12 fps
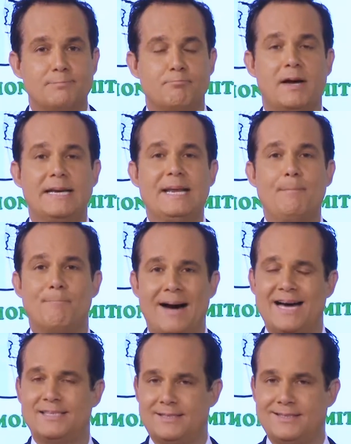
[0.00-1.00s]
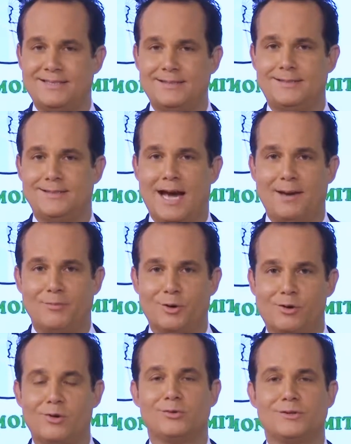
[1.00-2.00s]
Money Masters. I'm your
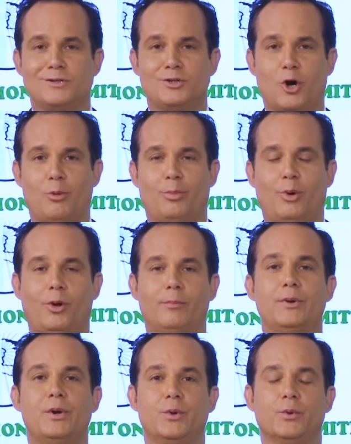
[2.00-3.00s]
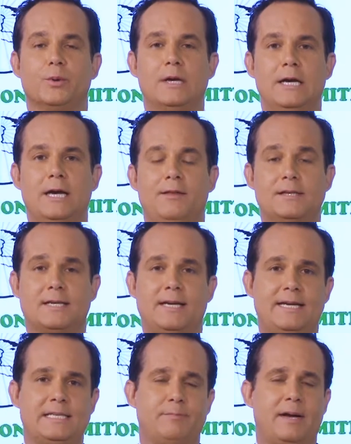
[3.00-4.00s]
host, Jean-Paul Menu. The
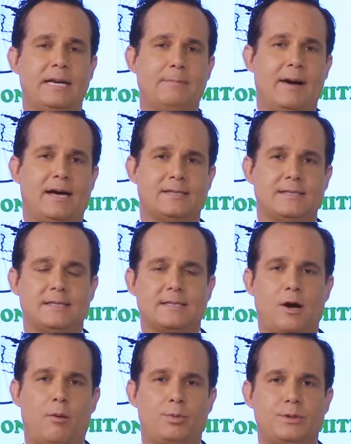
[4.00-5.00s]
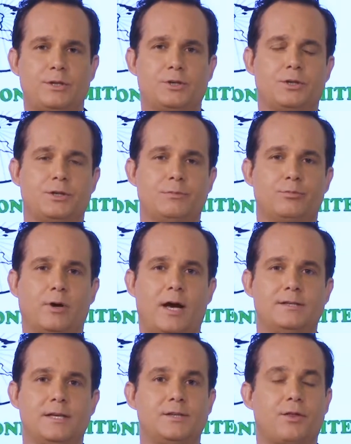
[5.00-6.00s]
Today's Money Masters competition
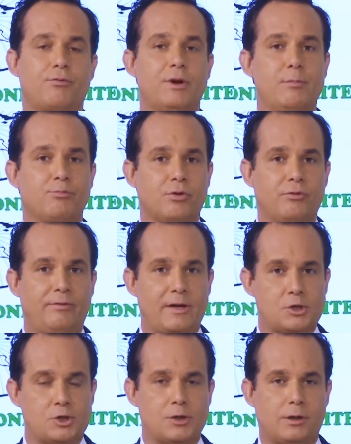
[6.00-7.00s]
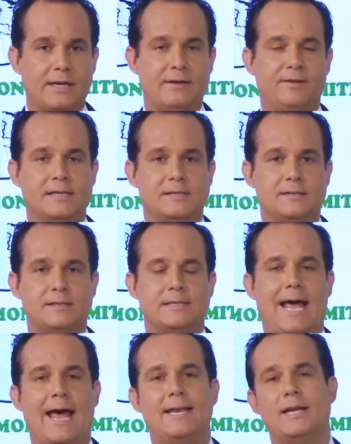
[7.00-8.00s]
comprises 3 professional investors
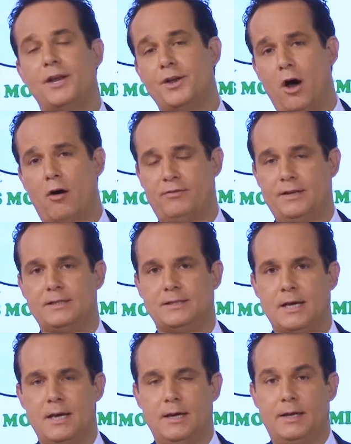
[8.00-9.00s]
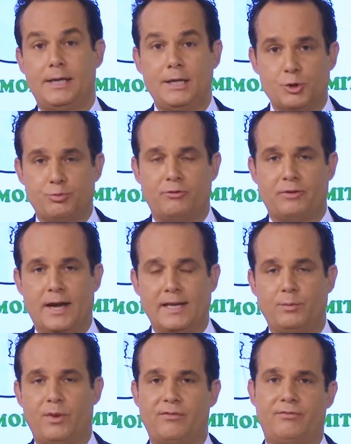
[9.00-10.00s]
and a novice, each provided
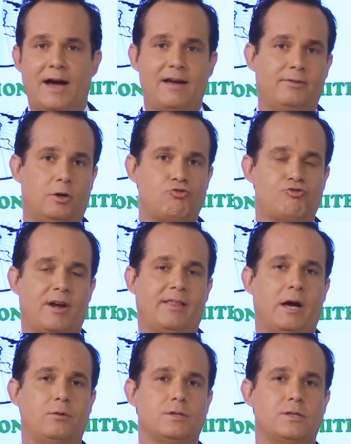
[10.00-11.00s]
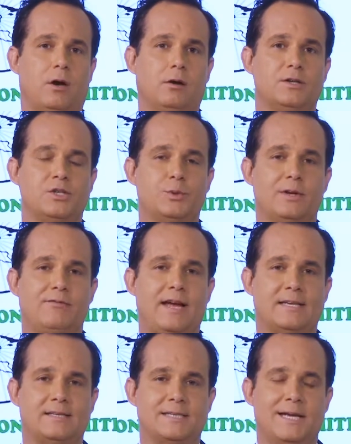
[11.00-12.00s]
with $500,000 to
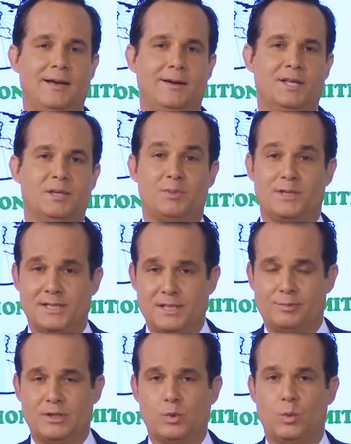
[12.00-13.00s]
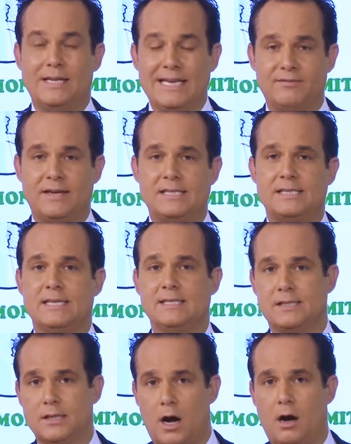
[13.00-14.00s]
invest. The participants will invest in
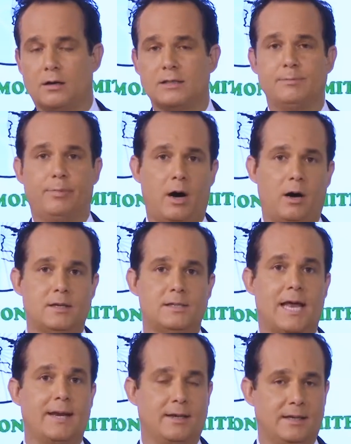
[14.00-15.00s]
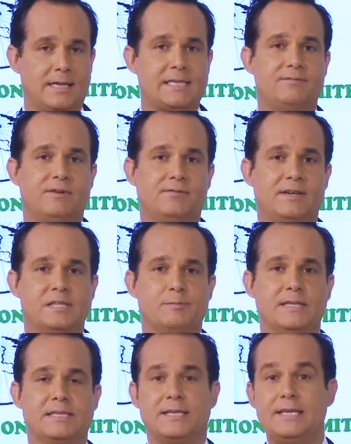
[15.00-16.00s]
stocks, bonds, and collective
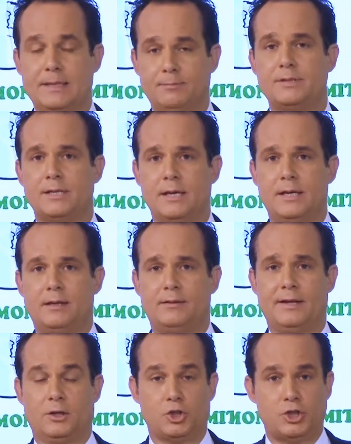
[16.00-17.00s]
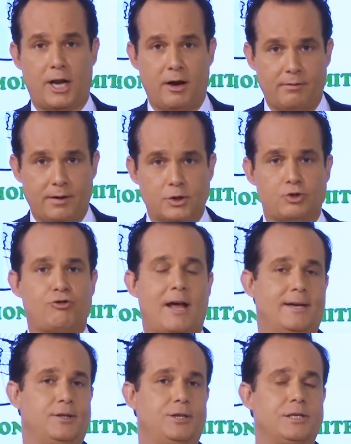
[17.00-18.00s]
investment schemes. They'll share their
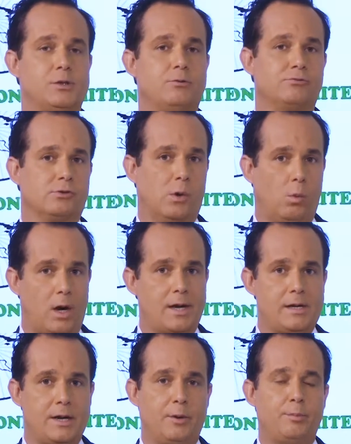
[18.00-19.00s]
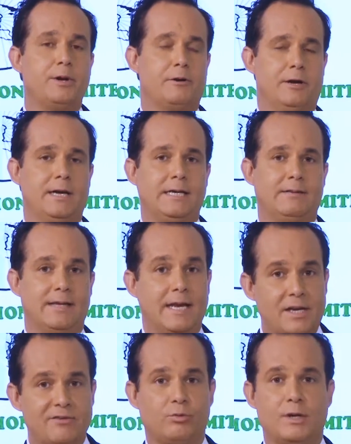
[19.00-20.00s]
strategies over a 1-year period, at the
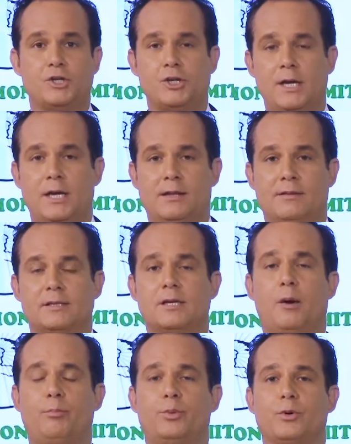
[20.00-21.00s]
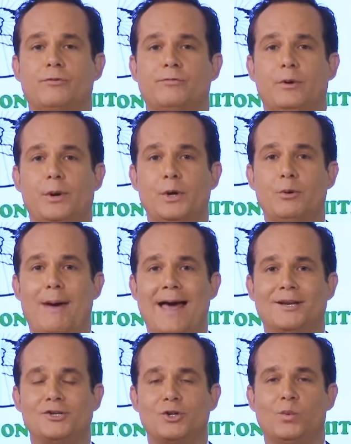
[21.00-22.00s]
end of which the top portfolio
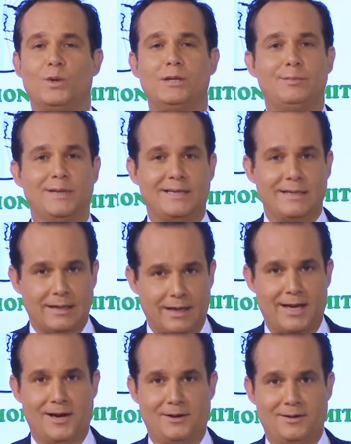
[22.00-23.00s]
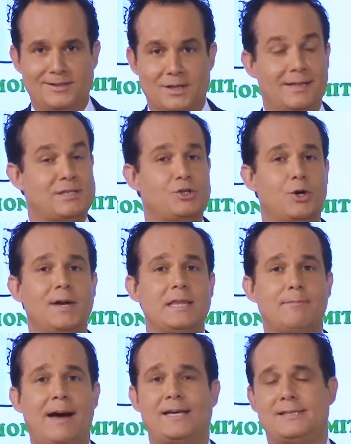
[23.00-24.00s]
manager will be declared. So let's join the
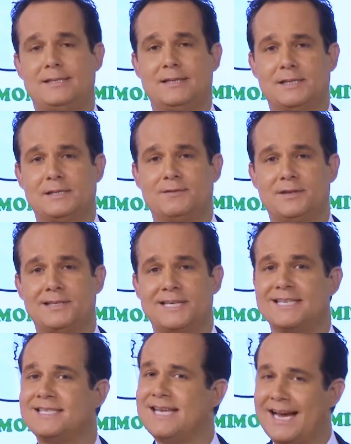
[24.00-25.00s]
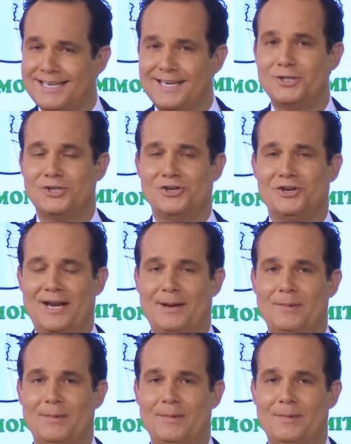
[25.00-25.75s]
masters for this exciting journey.